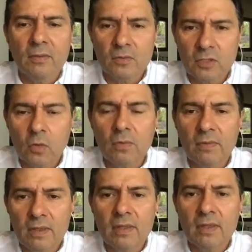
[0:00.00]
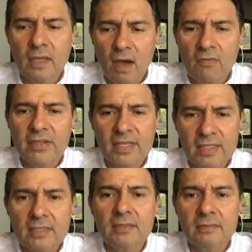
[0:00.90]
So the office,
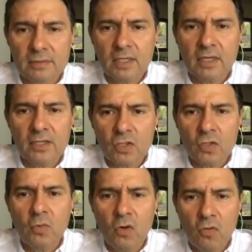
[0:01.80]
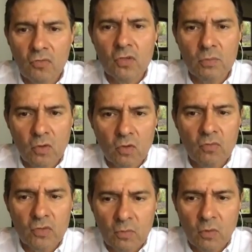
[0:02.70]
it's starting to move
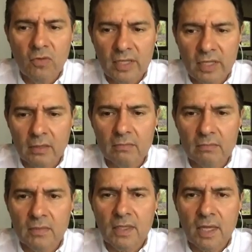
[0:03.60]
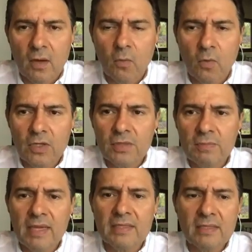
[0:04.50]
a little, which
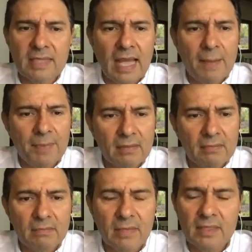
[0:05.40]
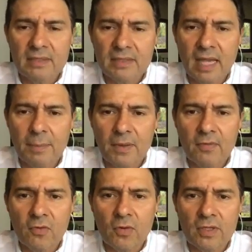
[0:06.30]
makes us happy.
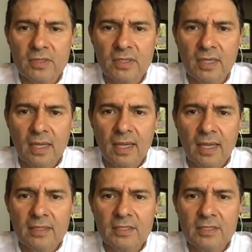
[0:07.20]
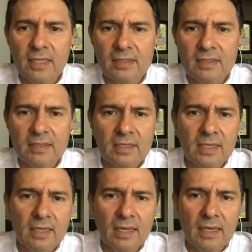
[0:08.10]
Of course.
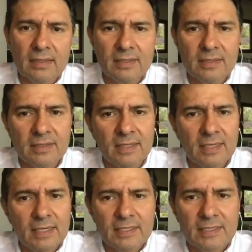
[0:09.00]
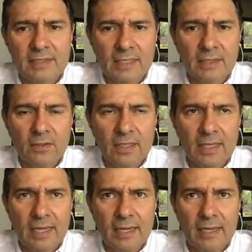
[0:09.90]
It's still
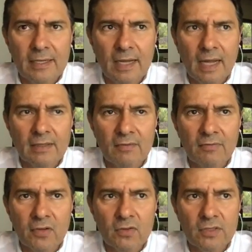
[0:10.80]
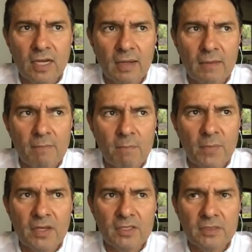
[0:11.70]
a difficult time
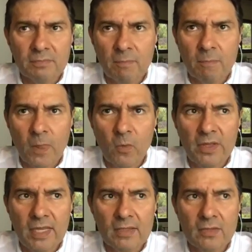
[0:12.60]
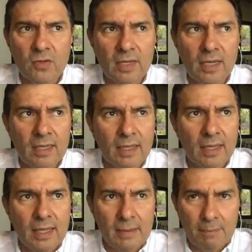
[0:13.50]
because we need to get
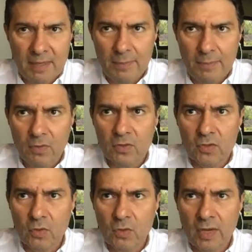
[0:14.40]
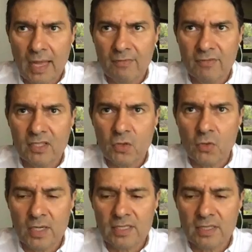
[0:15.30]
people to have the
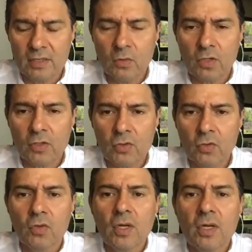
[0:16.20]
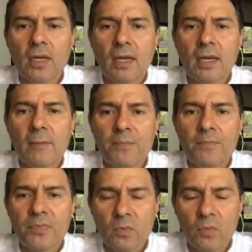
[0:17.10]
trust in order to
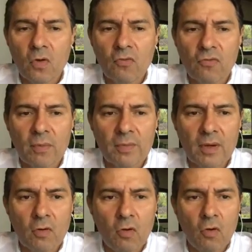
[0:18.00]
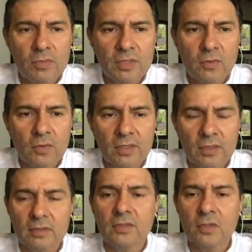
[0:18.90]
move from their homes, in order
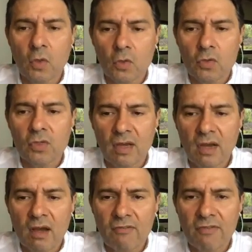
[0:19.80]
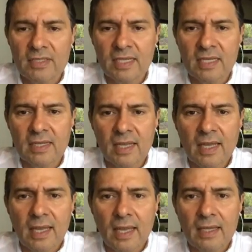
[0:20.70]
to go to the office, and
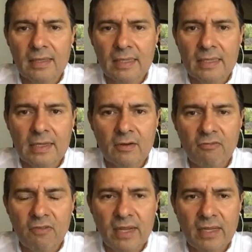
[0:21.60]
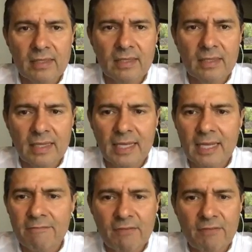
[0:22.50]
they're afraid
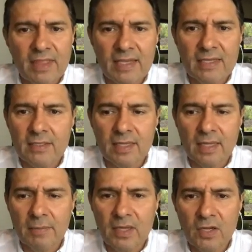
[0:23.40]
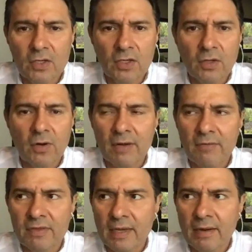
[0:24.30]
if everything is going to be good, or if
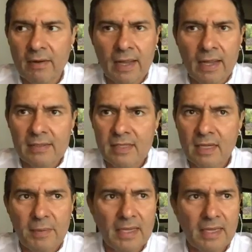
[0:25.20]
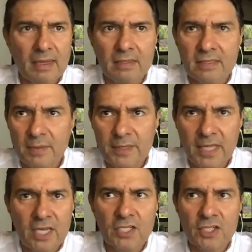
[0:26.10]
there's going to be any
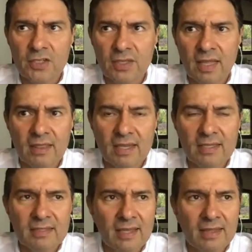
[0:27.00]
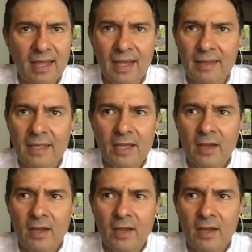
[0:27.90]
contamination and things like that.